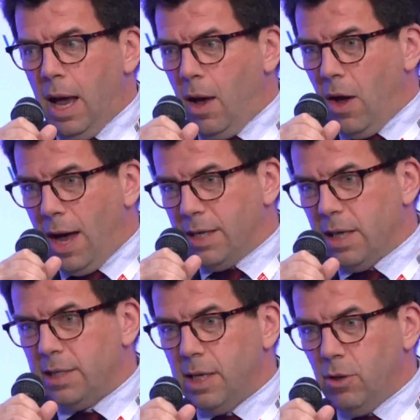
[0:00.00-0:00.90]
Uh, as
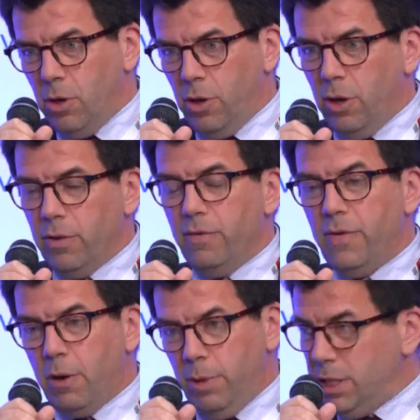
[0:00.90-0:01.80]
I said earlier on,
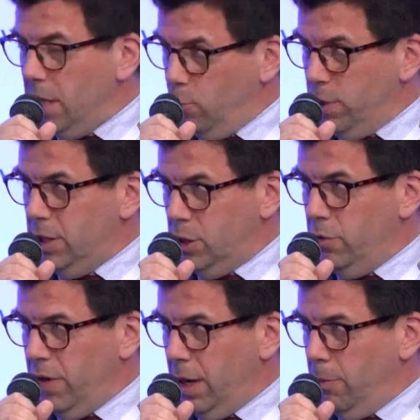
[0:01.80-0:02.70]
there is liquidity
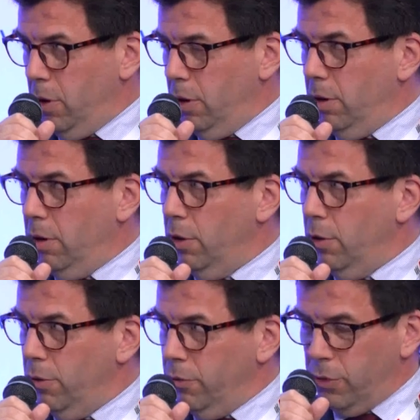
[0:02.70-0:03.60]
available,
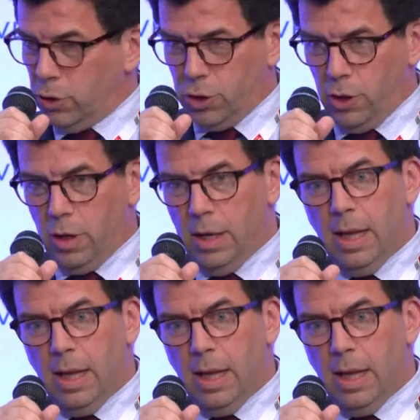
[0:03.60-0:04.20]
for sure.